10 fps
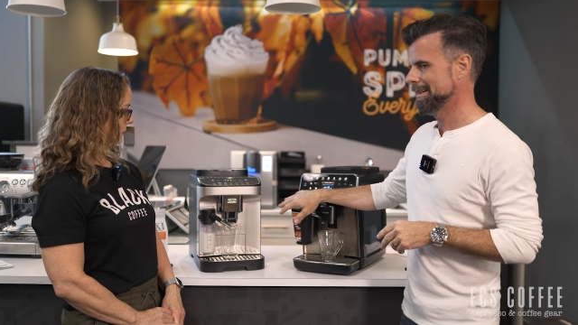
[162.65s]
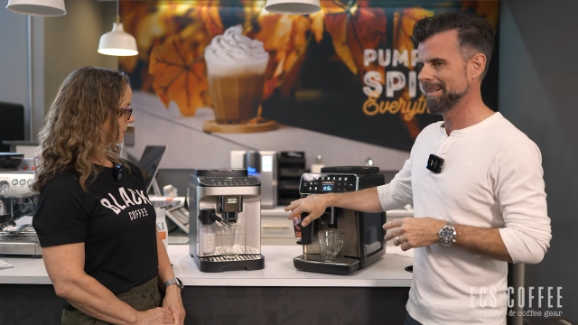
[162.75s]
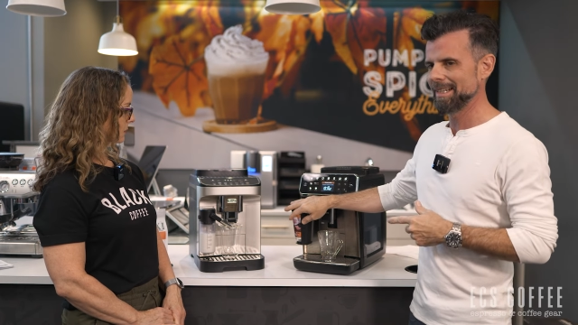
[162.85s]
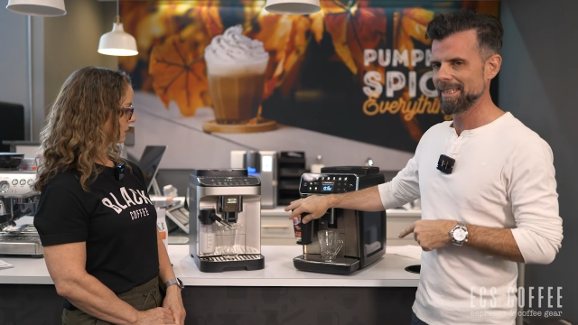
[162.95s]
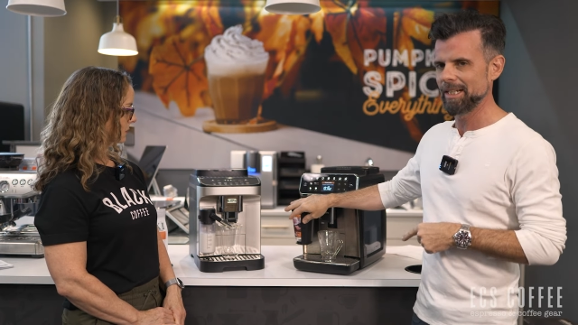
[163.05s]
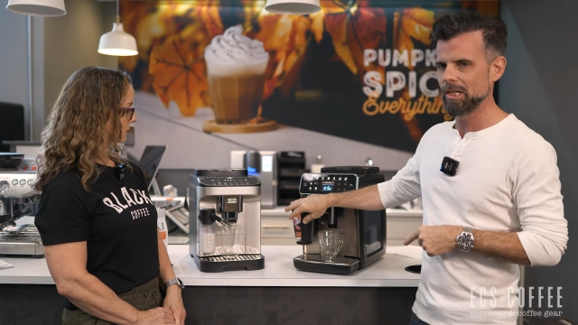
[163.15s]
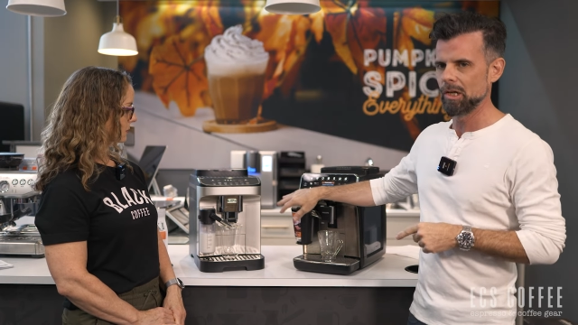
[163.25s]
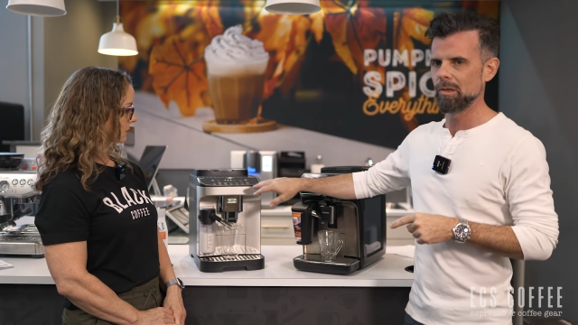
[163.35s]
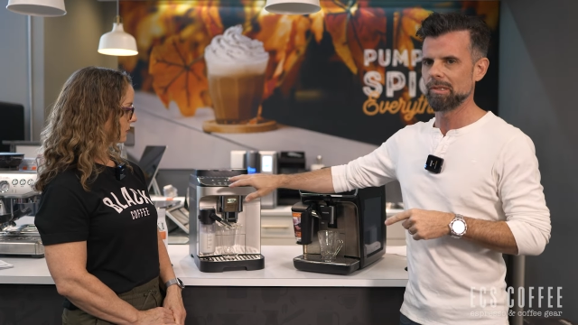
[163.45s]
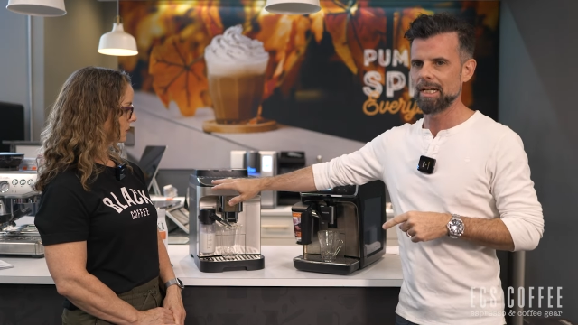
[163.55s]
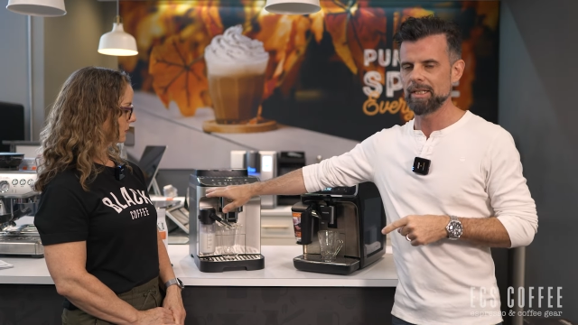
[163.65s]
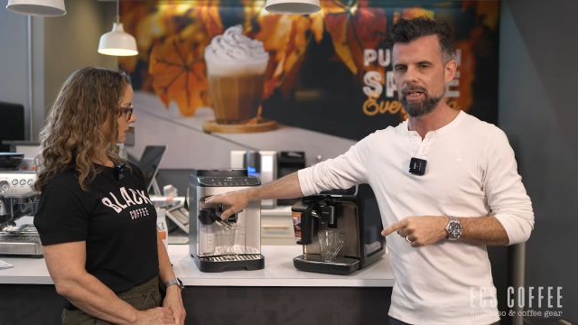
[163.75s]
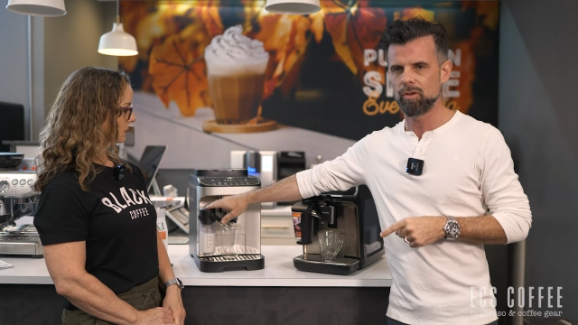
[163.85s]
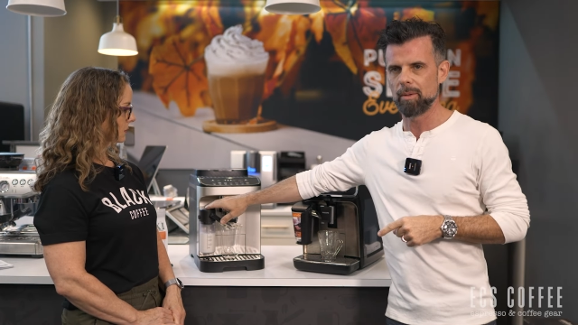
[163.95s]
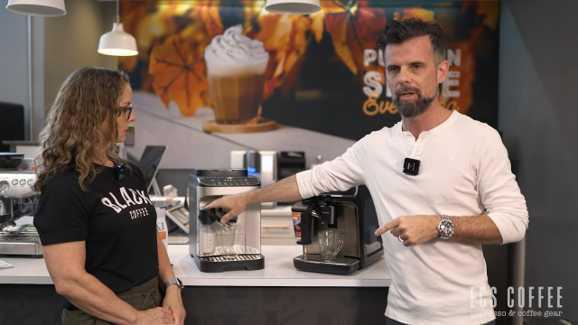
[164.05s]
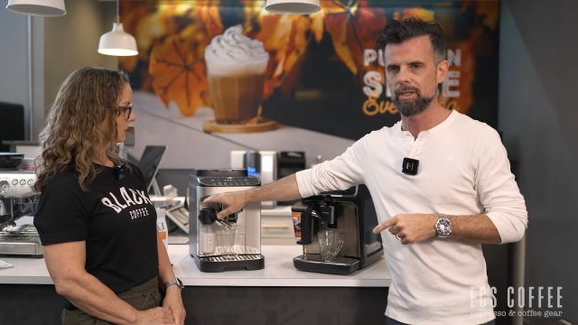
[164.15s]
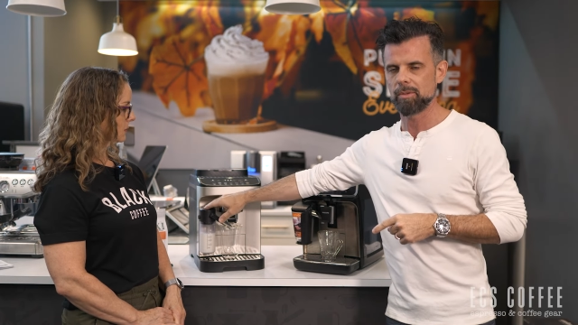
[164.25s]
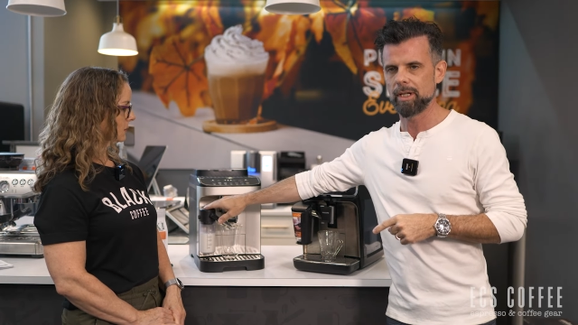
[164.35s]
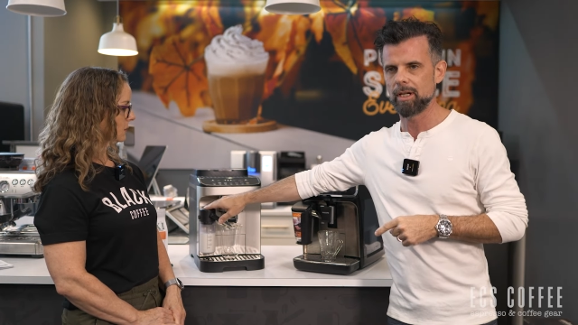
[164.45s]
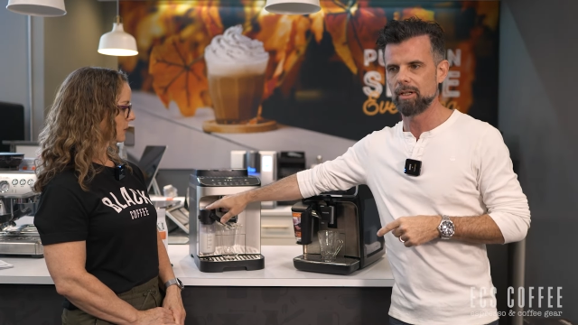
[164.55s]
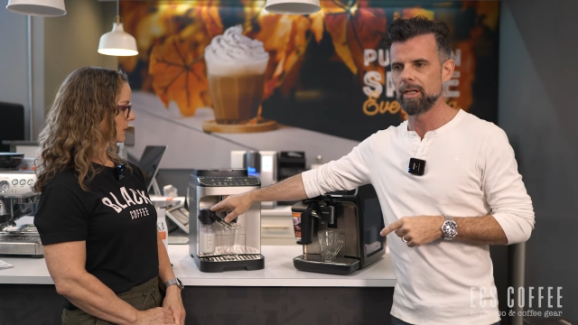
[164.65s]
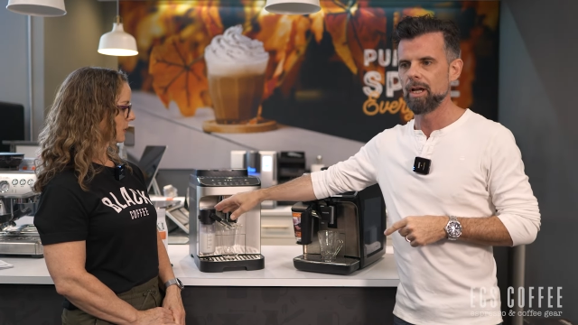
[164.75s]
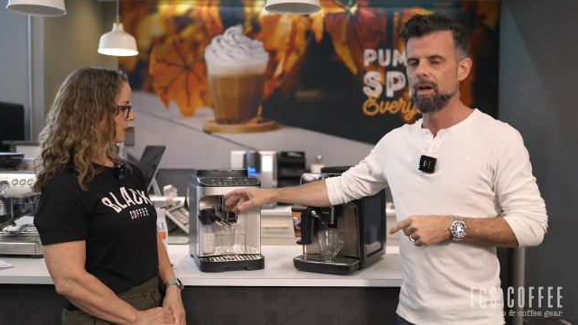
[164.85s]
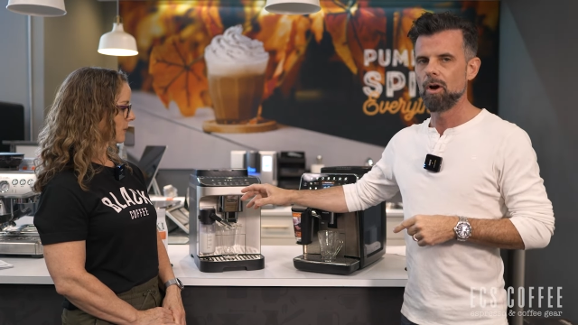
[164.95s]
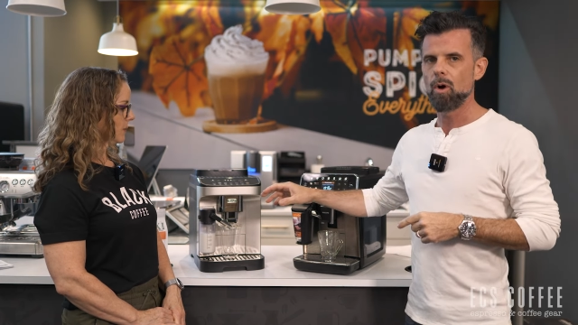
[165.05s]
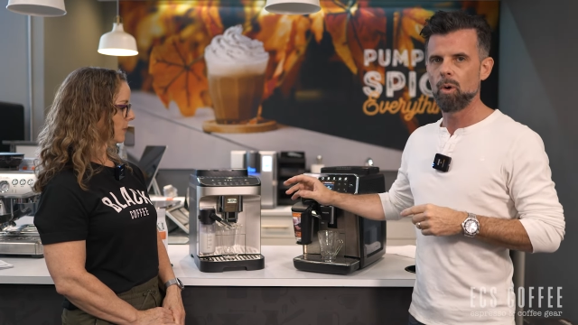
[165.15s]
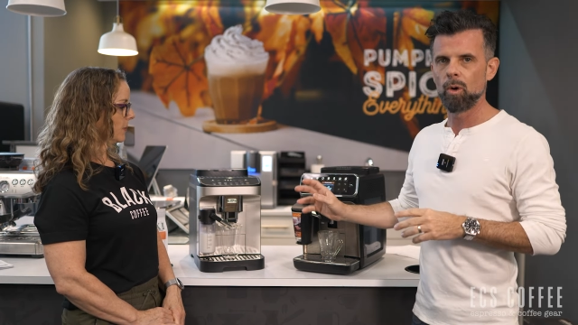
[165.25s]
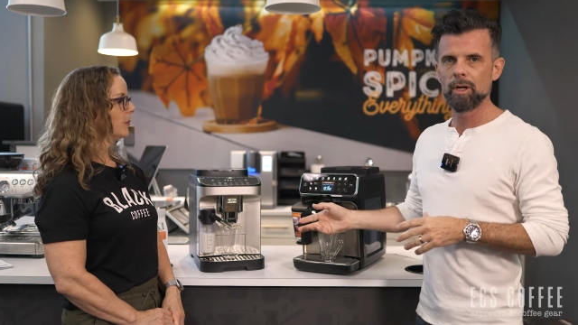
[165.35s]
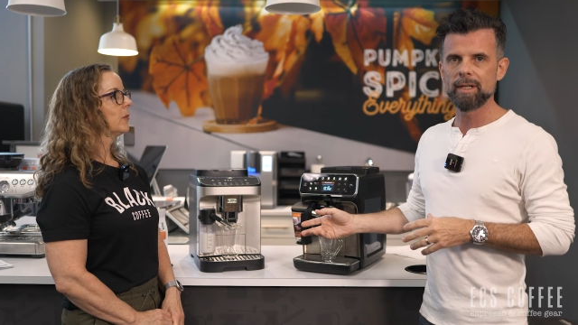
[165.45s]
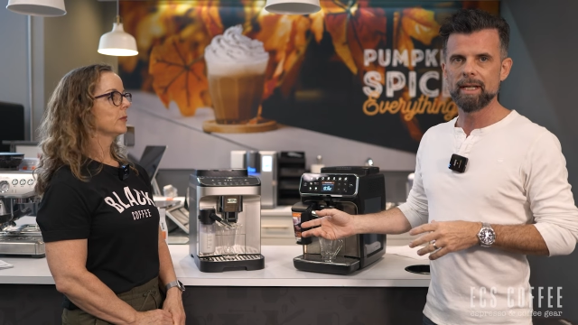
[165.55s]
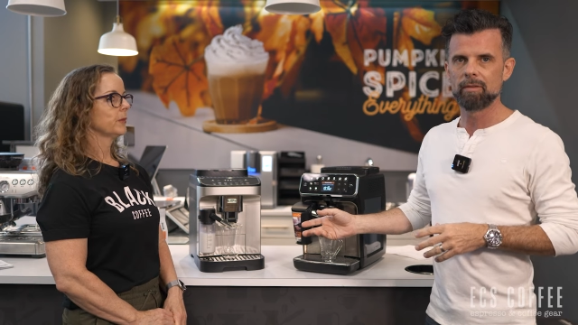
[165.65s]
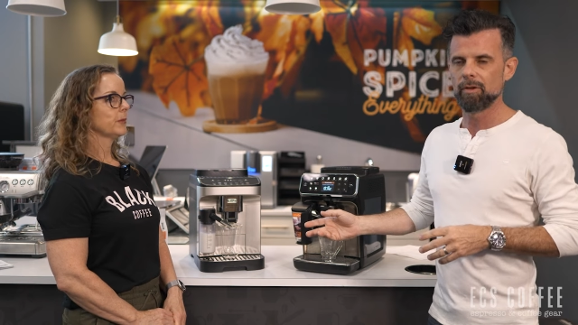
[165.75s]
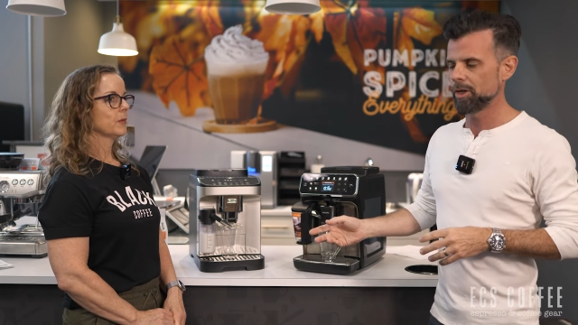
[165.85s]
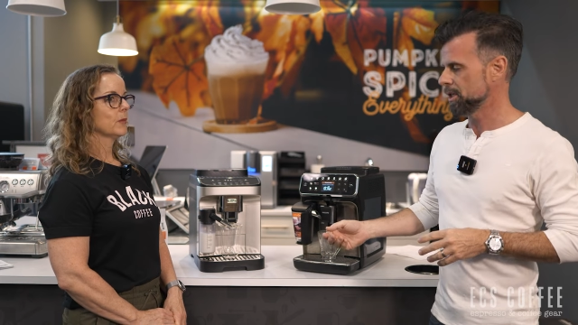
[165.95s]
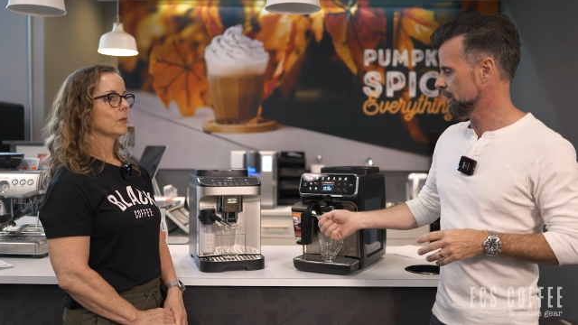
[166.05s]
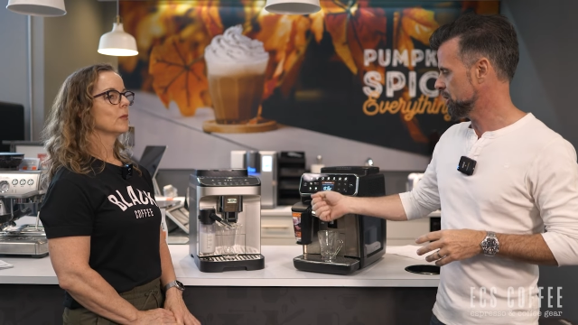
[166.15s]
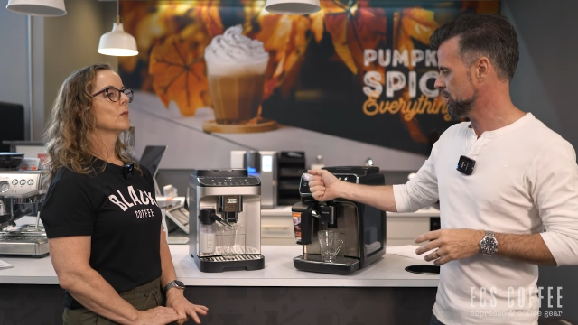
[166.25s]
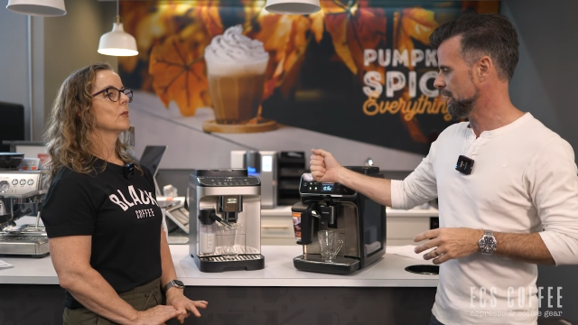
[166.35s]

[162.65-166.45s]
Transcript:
Speaker 1: latte go, latte crema, that's what they call it. Or you can get a version that's just